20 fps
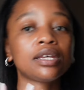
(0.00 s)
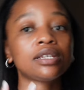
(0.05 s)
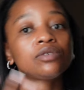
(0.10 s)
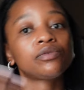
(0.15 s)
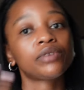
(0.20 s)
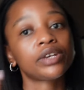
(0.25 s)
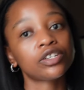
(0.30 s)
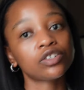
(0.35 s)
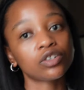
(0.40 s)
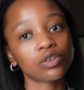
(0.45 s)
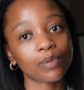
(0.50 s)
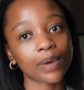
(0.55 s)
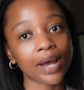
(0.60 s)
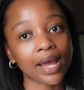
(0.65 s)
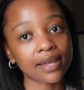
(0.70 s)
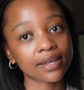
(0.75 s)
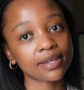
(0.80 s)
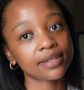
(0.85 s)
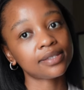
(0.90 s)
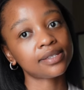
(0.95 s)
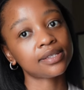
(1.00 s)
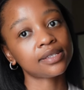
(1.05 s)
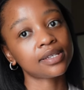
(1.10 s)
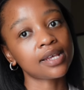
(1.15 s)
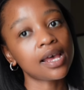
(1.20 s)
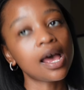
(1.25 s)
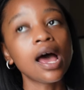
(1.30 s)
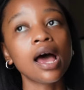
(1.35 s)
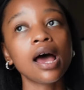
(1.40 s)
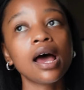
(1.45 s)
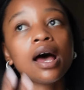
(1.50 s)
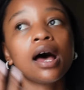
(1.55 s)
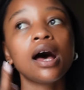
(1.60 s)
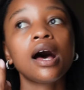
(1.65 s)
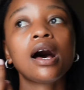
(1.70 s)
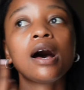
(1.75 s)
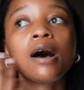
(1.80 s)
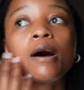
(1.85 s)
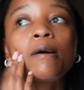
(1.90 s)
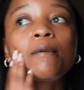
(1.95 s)
is racial bias
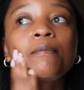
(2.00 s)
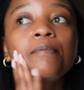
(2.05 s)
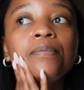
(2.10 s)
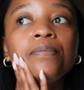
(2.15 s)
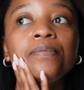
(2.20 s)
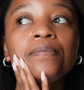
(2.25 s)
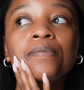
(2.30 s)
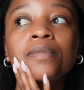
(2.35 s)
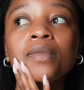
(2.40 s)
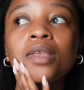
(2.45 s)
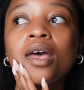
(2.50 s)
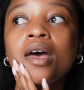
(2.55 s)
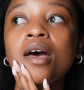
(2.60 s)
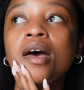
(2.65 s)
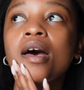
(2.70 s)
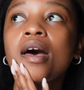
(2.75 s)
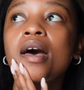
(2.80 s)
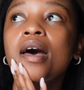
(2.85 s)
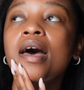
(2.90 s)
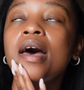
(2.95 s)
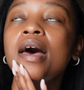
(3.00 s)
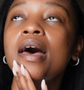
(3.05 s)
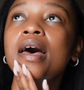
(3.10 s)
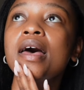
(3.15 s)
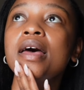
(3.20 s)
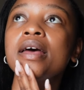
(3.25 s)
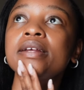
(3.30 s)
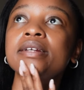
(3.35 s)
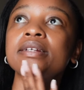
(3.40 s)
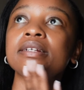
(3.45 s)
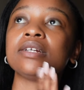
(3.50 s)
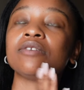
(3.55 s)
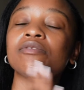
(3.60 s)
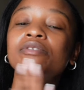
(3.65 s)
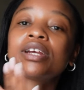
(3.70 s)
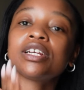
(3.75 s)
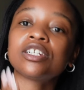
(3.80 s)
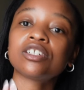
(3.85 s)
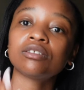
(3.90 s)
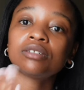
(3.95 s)
and
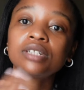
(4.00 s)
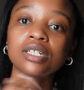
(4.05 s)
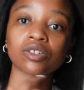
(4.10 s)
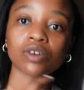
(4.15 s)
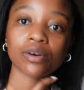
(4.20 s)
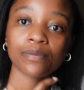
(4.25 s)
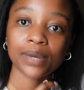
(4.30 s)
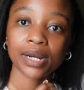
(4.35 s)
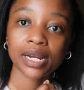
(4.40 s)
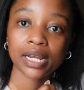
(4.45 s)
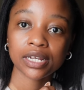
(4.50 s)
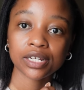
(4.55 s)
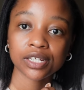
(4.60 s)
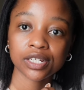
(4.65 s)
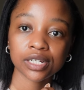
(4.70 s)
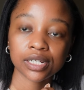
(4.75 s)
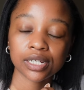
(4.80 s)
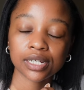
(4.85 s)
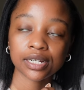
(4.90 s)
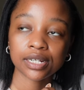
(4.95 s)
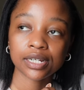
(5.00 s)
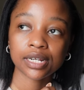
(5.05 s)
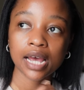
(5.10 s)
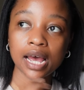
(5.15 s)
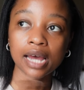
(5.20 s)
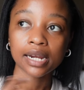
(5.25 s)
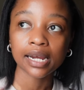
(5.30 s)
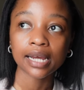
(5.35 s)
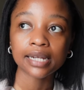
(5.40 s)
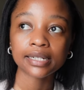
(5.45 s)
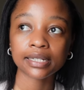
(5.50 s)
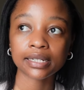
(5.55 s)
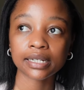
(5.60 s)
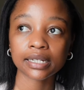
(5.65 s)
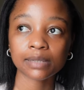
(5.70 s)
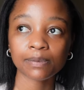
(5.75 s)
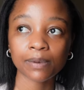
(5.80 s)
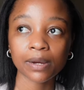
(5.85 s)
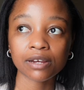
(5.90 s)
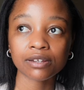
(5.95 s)
racial discrimination, and I did
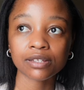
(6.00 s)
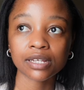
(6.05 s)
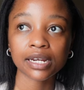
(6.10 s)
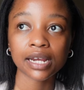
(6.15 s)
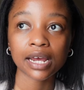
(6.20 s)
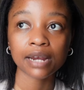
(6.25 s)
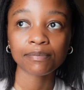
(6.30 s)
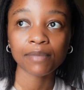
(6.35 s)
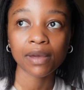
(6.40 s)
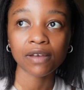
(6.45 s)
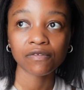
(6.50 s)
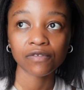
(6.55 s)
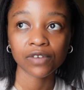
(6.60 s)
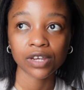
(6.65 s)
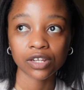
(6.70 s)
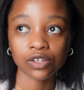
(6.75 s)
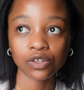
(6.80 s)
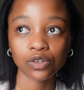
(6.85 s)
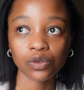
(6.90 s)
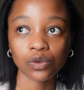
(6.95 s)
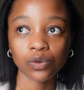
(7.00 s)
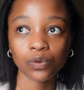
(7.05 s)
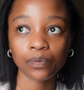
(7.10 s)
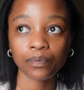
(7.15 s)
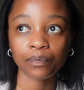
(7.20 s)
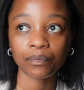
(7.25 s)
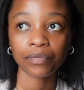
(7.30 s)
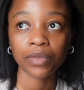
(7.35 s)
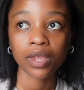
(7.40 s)
experience it at my venue,